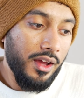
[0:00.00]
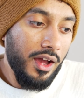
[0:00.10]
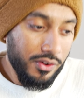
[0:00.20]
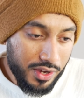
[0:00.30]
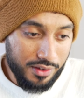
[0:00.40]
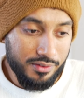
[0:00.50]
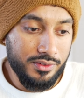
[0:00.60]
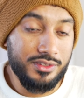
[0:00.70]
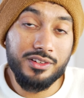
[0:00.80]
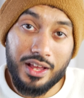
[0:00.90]
Okay,
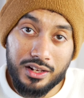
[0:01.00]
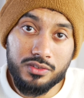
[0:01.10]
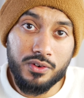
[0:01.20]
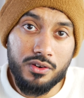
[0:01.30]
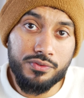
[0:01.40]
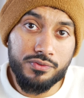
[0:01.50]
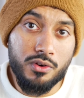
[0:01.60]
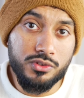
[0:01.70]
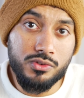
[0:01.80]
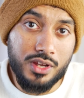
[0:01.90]
so that's for
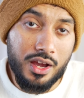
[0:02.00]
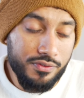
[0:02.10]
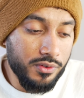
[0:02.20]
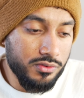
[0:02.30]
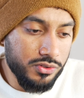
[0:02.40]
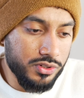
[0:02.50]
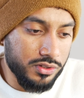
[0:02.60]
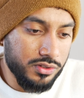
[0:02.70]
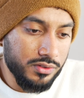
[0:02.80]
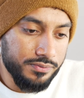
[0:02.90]
iPhone
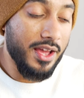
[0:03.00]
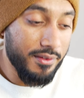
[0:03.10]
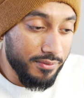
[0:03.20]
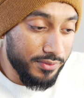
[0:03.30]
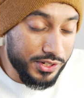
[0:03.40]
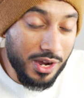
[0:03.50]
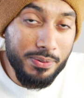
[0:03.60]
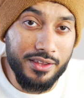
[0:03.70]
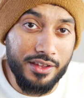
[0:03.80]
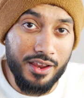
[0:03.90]
users. the
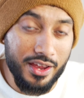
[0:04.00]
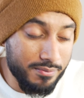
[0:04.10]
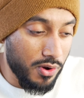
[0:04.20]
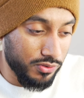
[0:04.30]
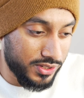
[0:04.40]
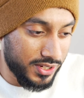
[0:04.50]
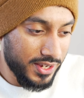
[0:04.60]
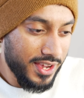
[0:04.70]
topic I like most,